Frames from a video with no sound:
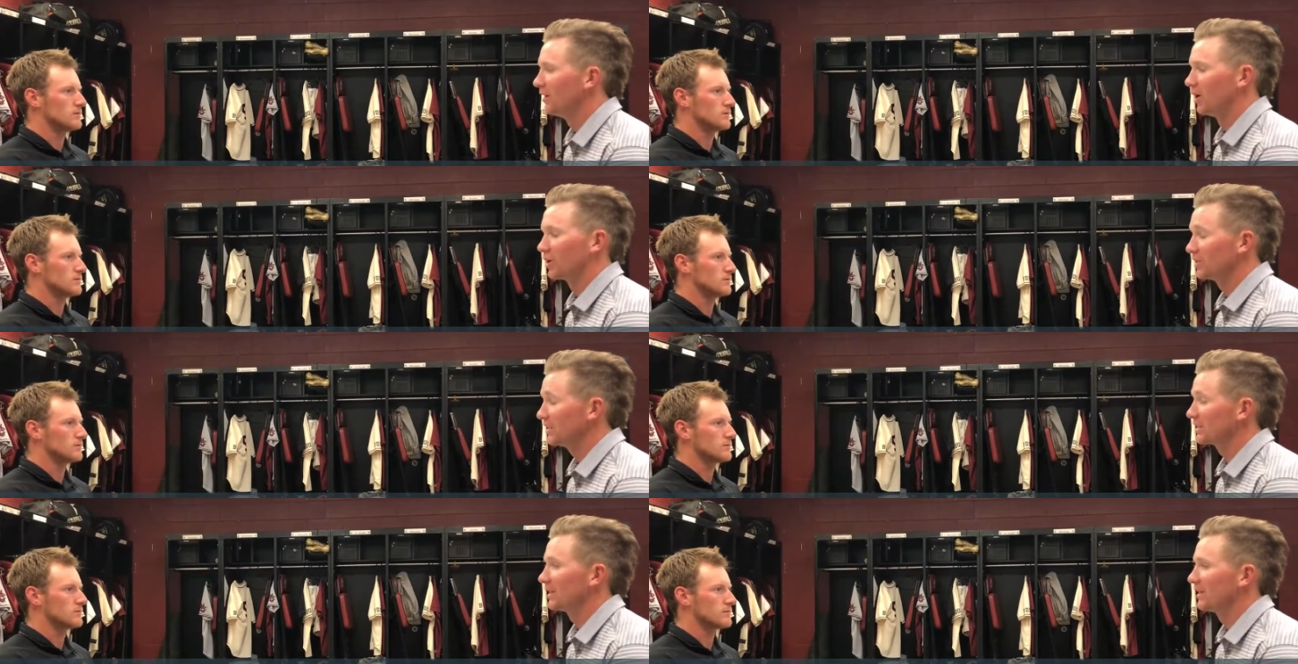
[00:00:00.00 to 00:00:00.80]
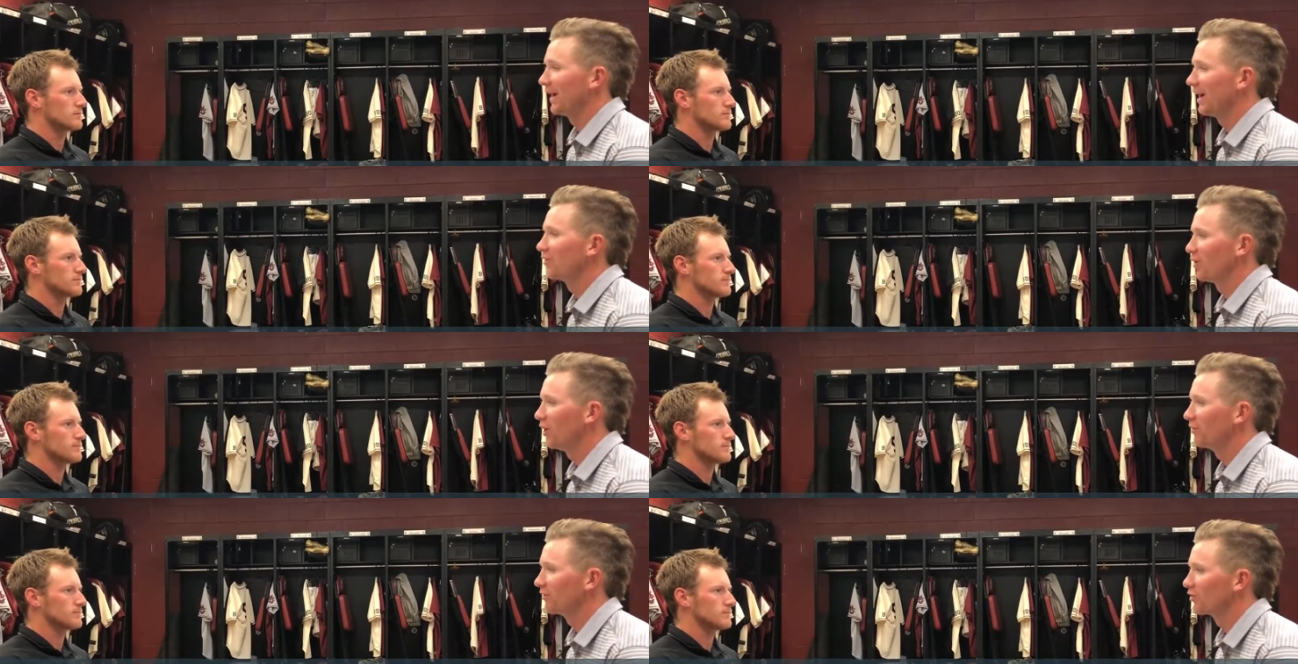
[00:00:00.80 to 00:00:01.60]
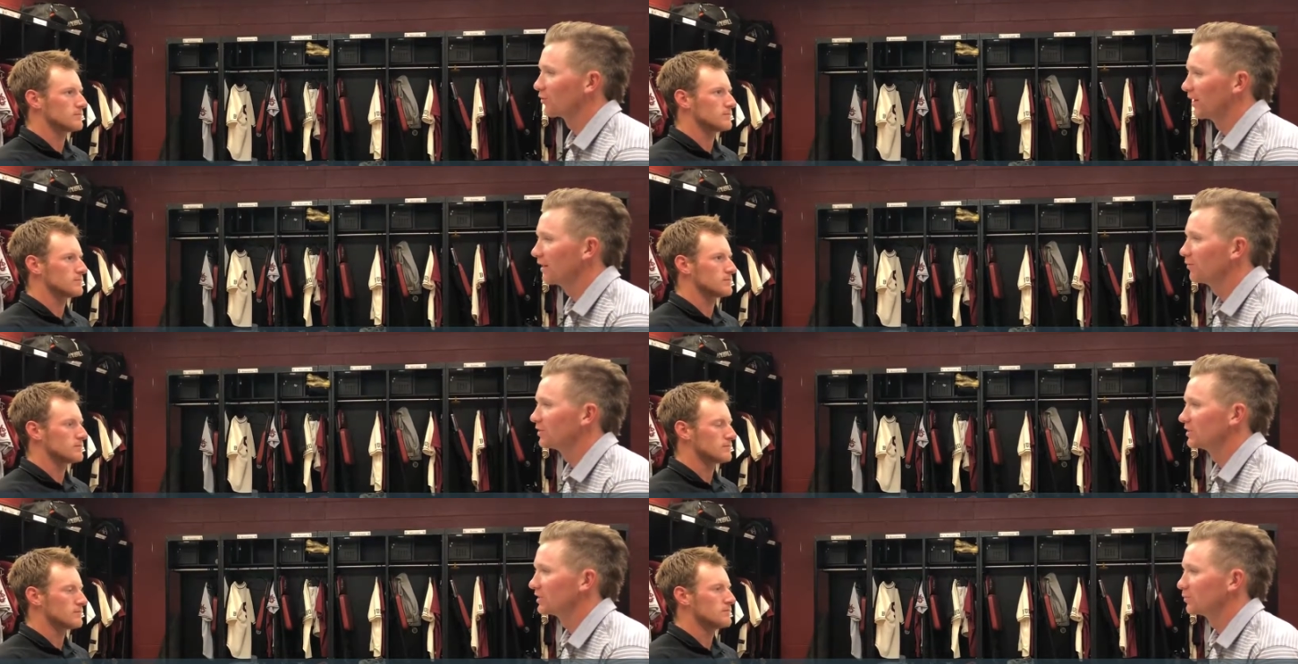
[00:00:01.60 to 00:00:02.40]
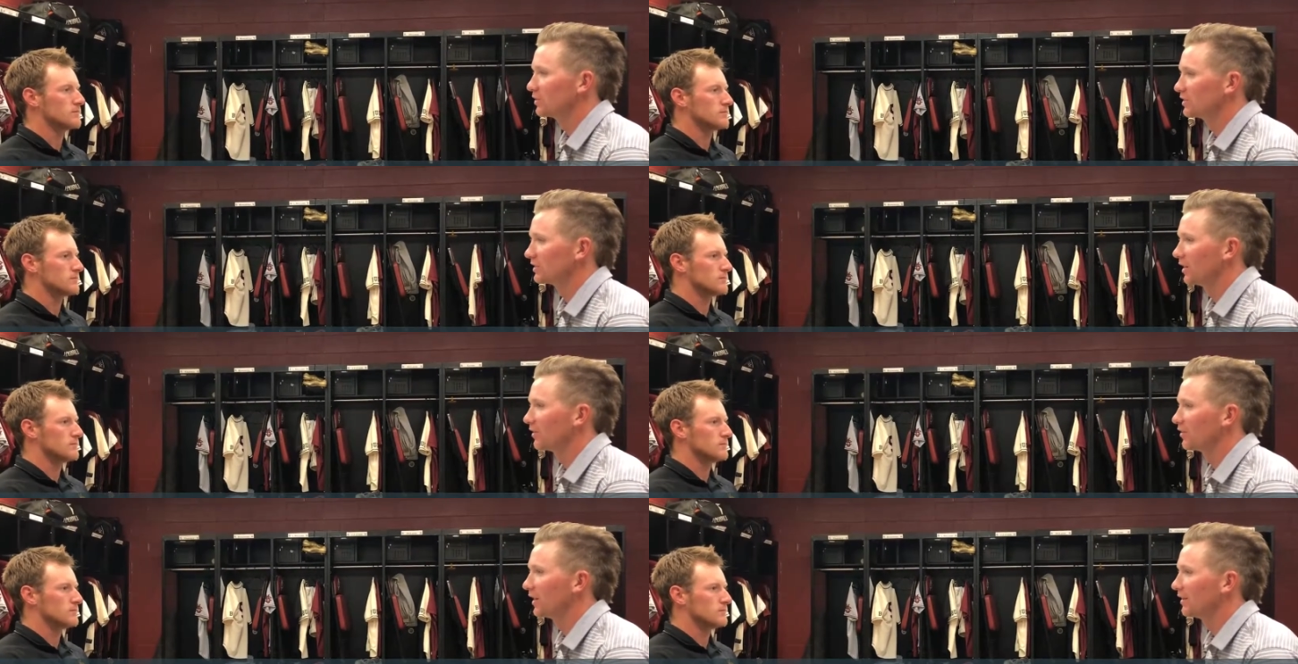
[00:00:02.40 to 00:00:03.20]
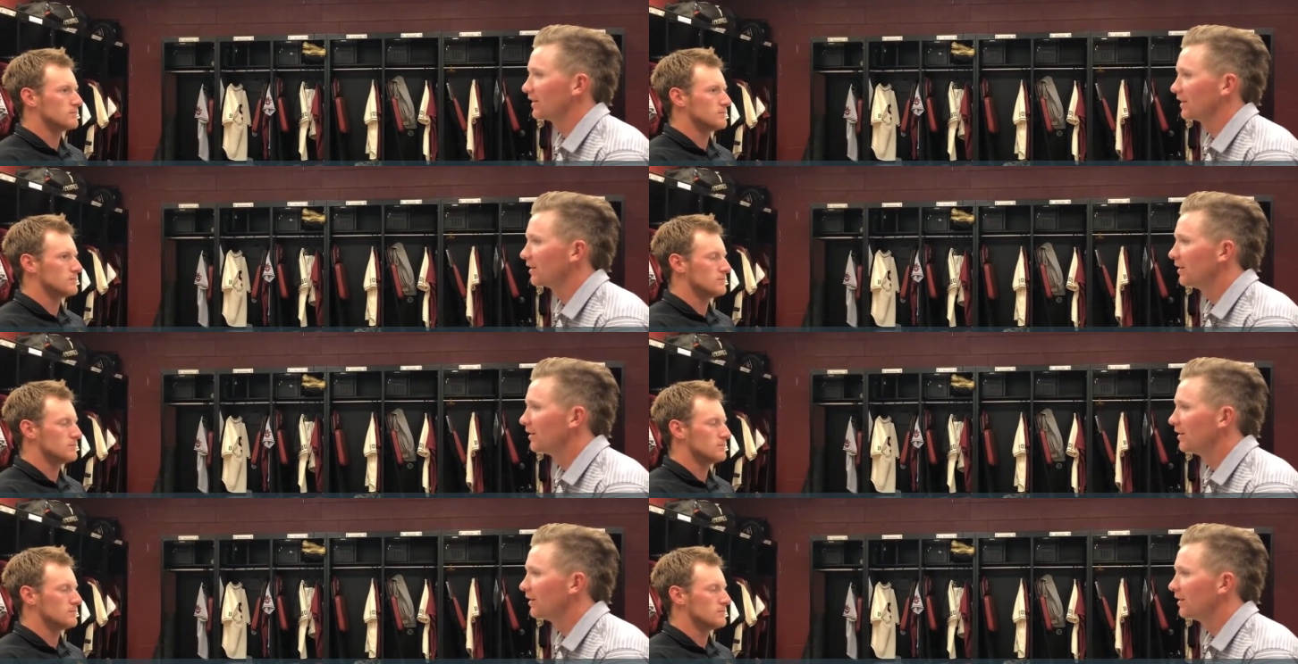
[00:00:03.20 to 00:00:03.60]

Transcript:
Speaker 1: our cleats can handle all of the terrain, which is which is another great thing.